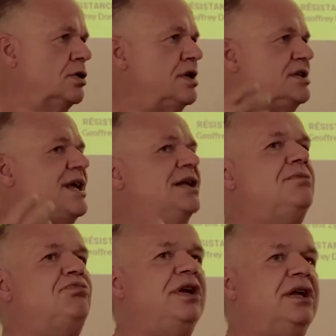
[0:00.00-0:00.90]
So I
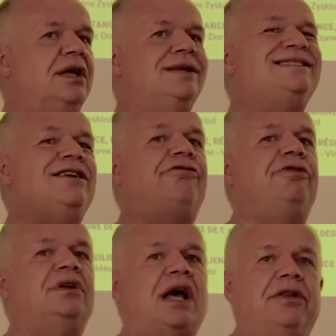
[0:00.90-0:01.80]
started bringing in
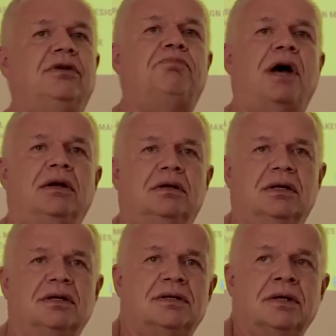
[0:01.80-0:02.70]
different other
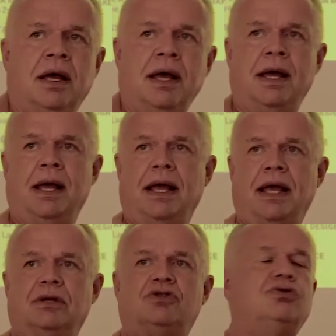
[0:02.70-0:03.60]
partners
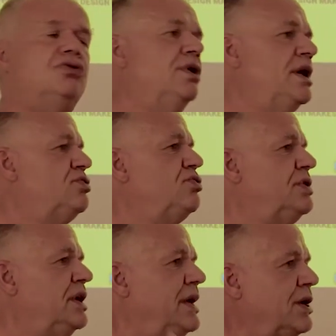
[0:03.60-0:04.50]
into
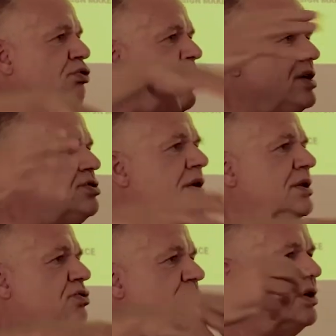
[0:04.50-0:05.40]
the equation,
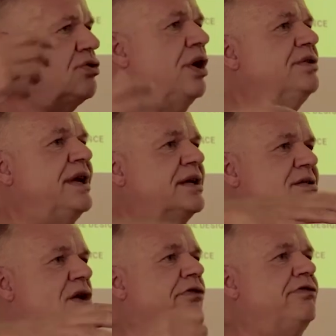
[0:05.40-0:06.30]
into the
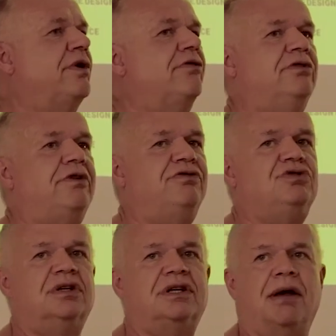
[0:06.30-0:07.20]
context of the
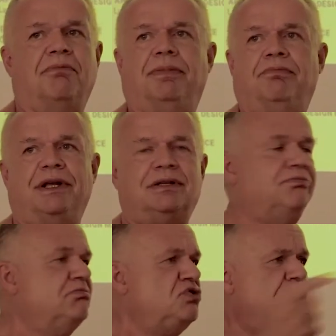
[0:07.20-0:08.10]
refugee camp. But
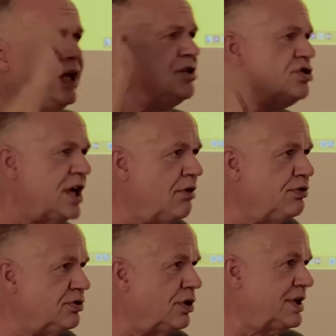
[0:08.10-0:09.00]
UNHCR
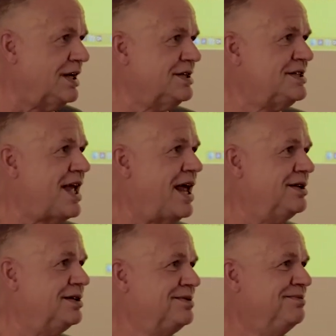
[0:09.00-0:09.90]
would not
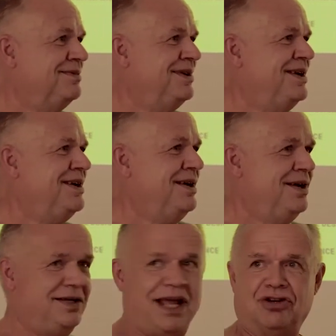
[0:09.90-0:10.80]
understand it.
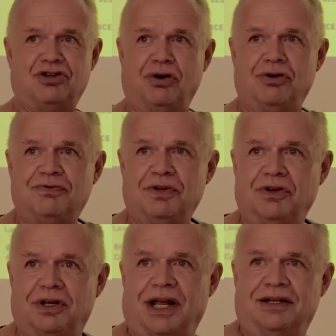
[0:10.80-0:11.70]
The NGOs would
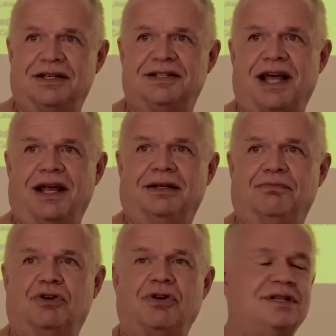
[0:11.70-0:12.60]
not understand
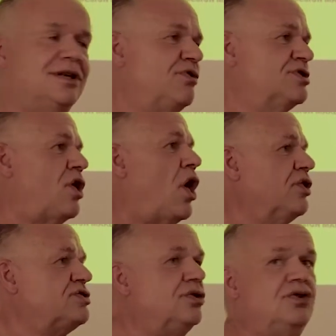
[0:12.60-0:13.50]
it, because it was
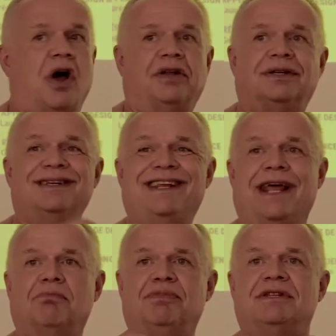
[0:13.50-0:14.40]
also not
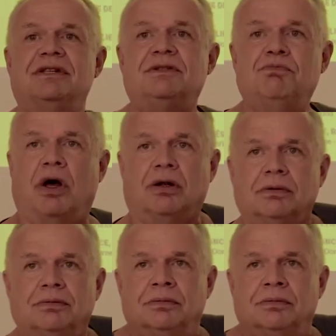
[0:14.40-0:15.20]
their business model.